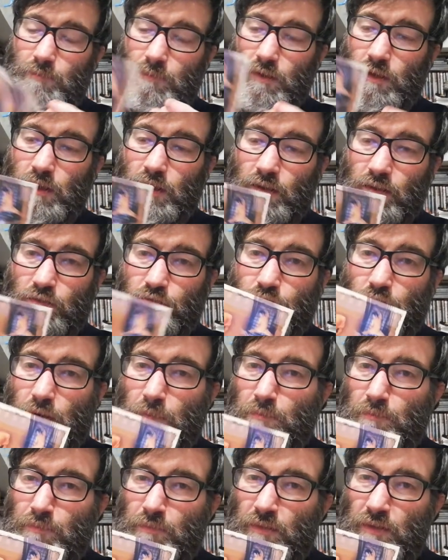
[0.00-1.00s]
He is
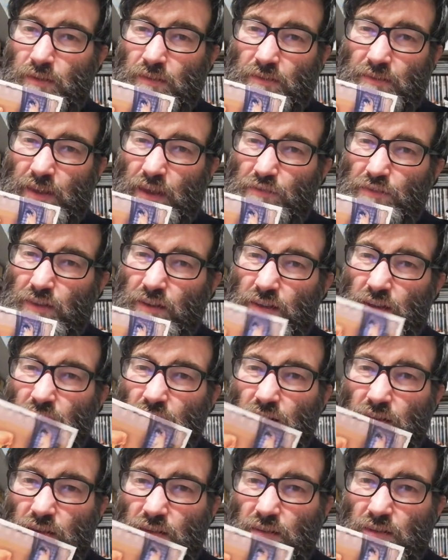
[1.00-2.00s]
from the
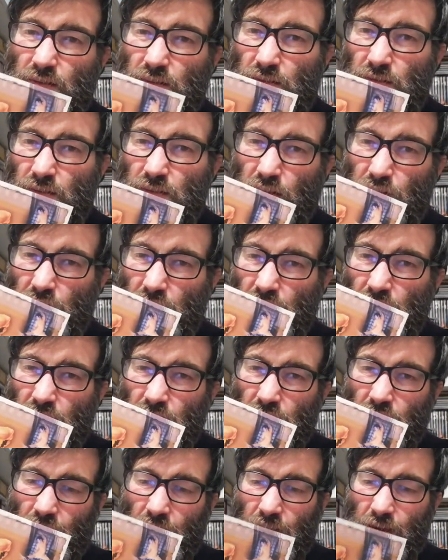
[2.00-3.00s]
seventies,
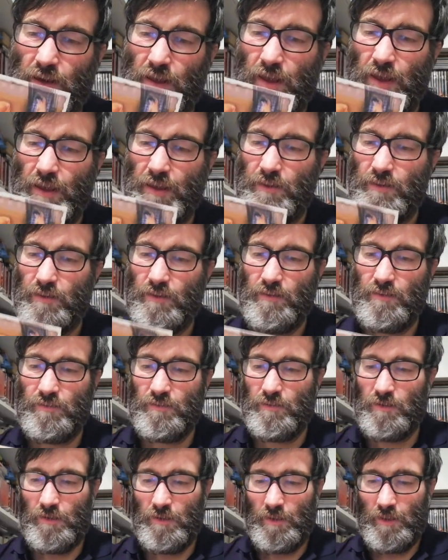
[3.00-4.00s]
seventies and
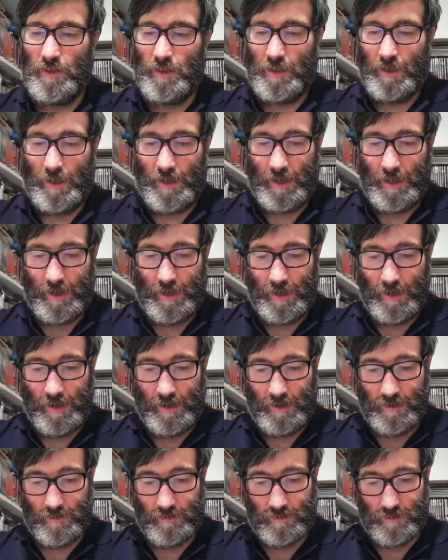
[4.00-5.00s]
eighties,
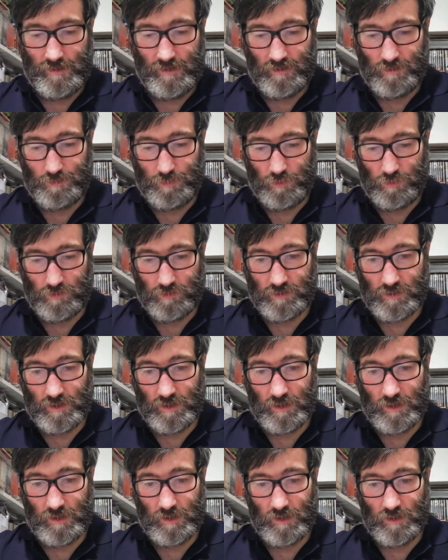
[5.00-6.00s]
and this
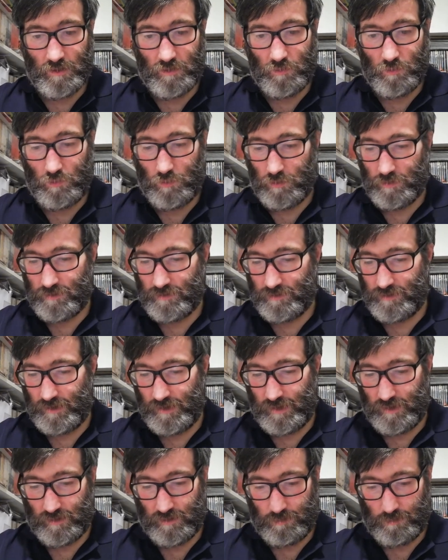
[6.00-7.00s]
postcard was
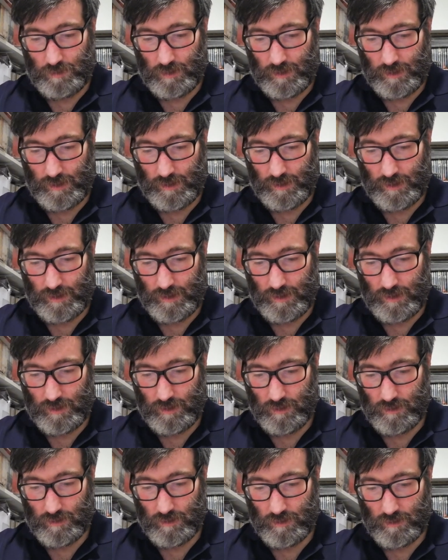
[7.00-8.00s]
sent
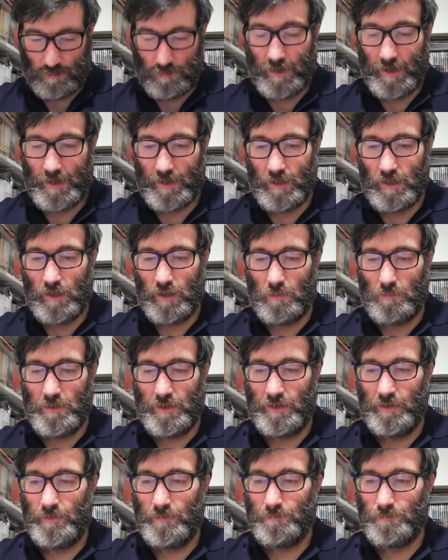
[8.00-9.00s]
by by
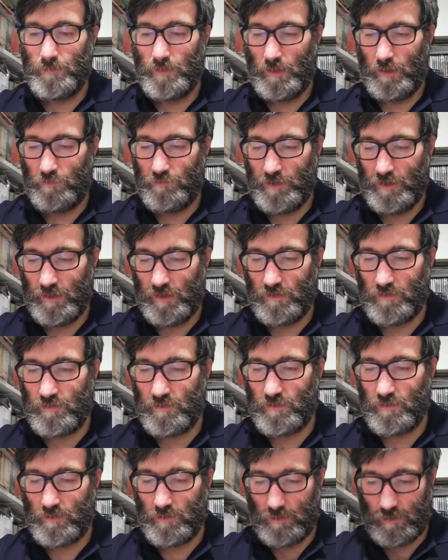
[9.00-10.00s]
German. I think
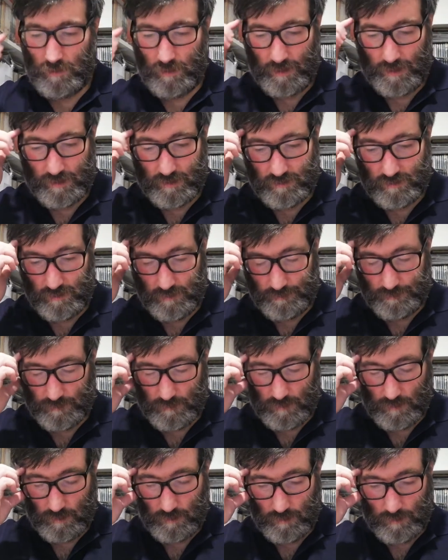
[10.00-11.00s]
it's like
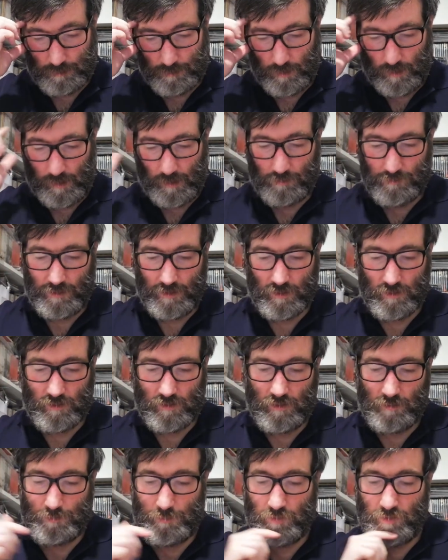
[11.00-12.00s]
the I think
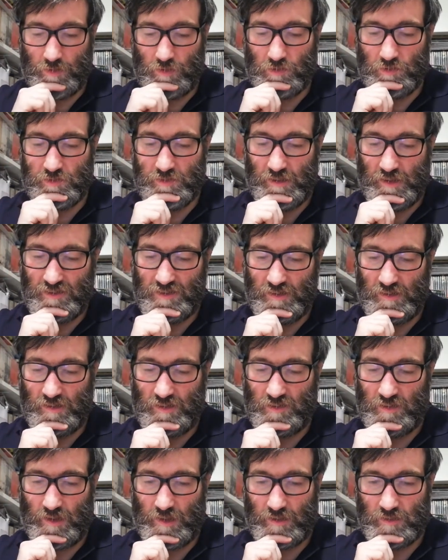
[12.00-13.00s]
the pronunciation
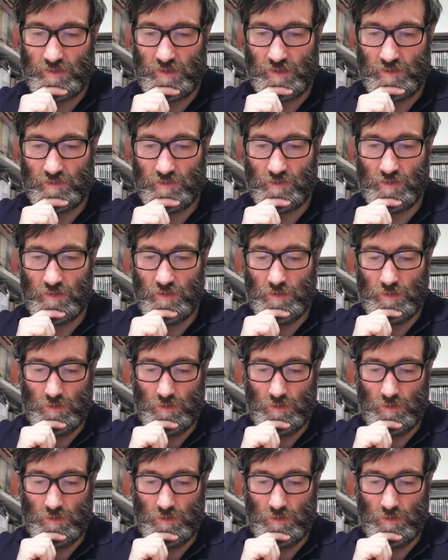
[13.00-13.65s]
is like this,